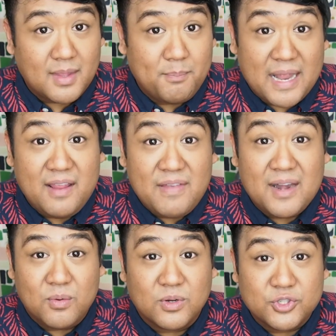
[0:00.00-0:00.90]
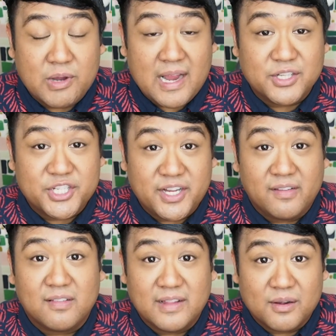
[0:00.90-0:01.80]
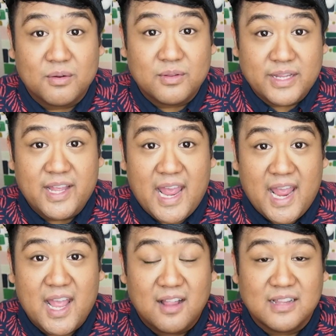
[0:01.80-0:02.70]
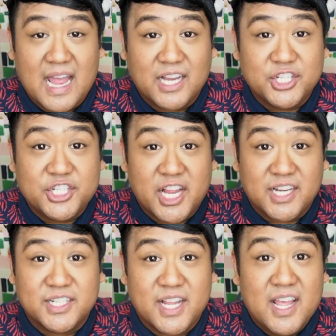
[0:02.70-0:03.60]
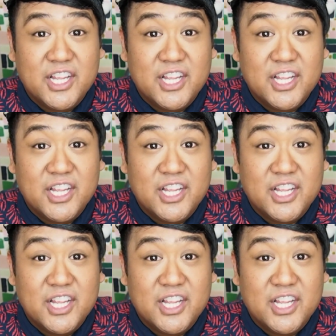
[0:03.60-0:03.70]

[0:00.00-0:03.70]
Betty Van Nostrand, she is literally a legend.